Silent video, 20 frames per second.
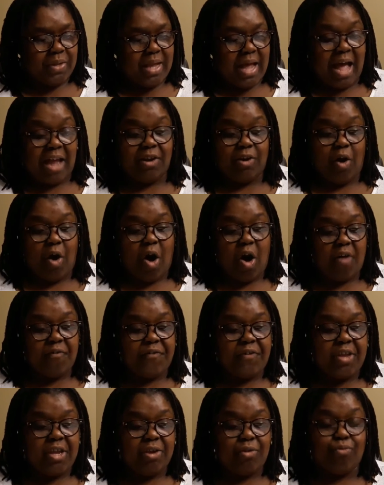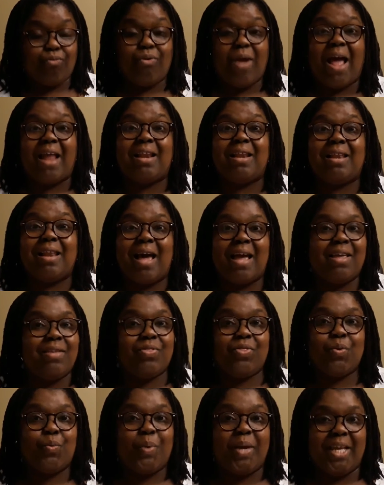And off he ran like
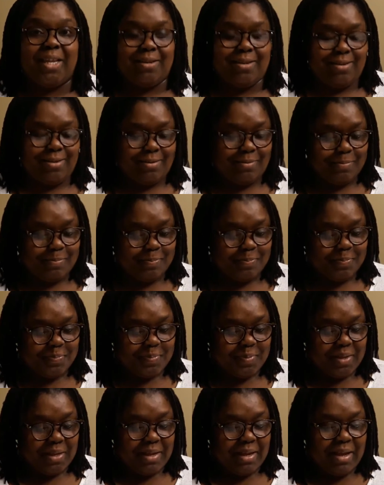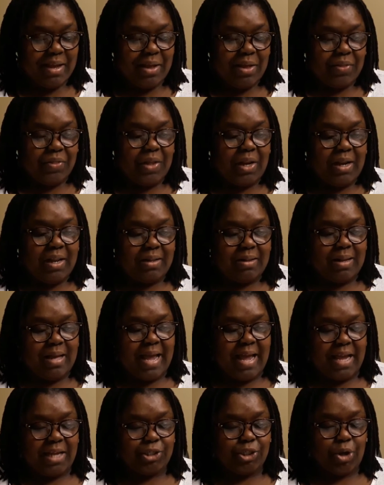the wind. The little
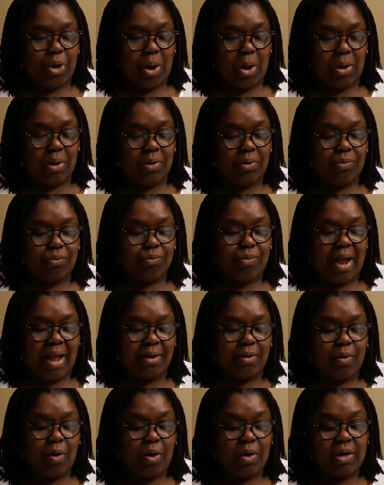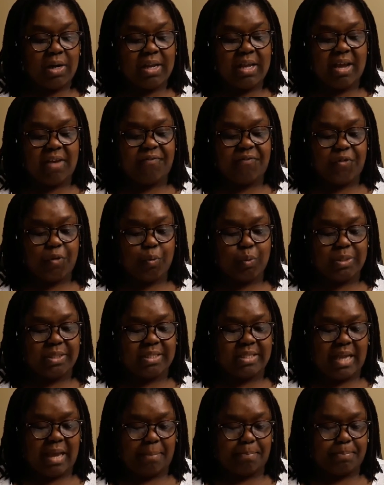hedgehog ran only a few
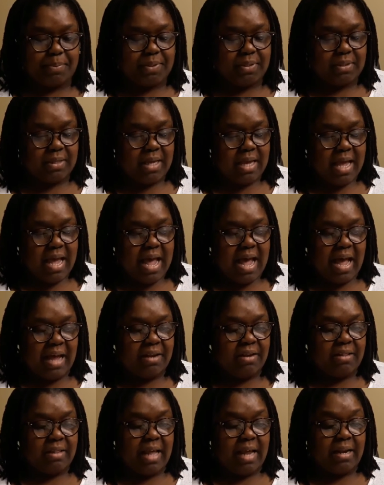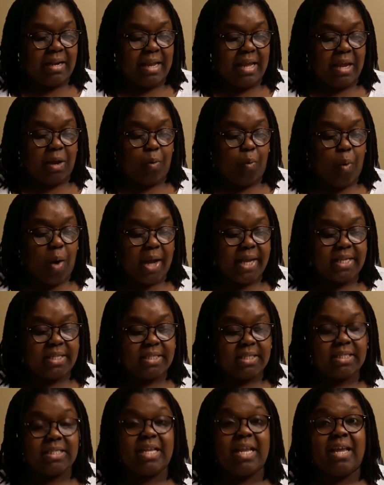steps and then lay quite
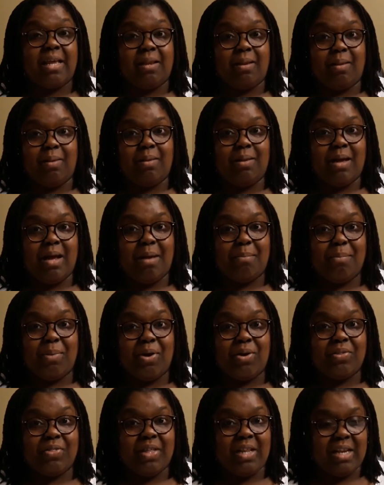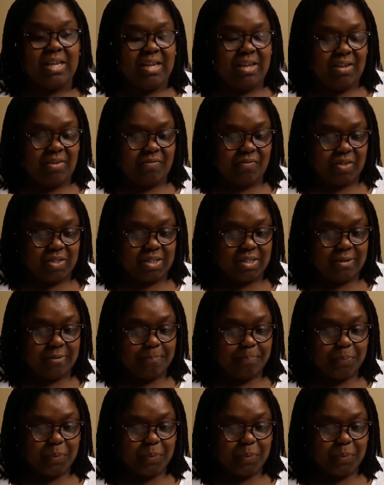still among the leaves.